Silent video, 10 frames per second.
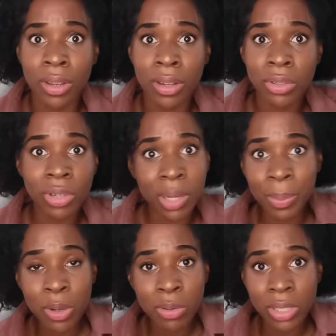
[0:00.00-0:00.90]
trying to be
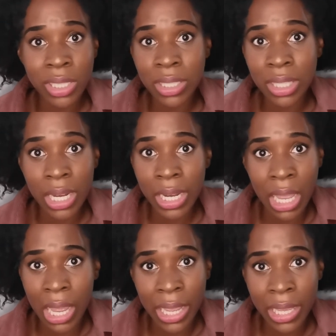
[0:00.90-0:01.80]
all sisterly
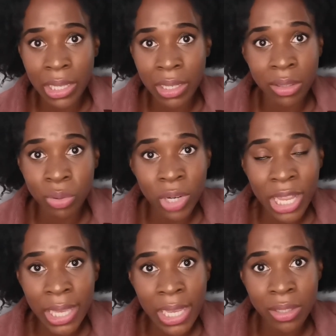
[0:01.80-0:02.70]
like, and all I
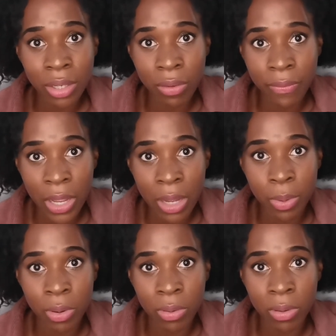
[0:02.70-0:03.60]
get is a
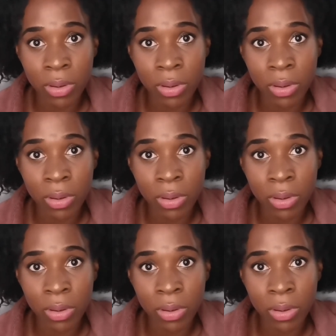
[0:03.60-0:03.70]
non-verbal.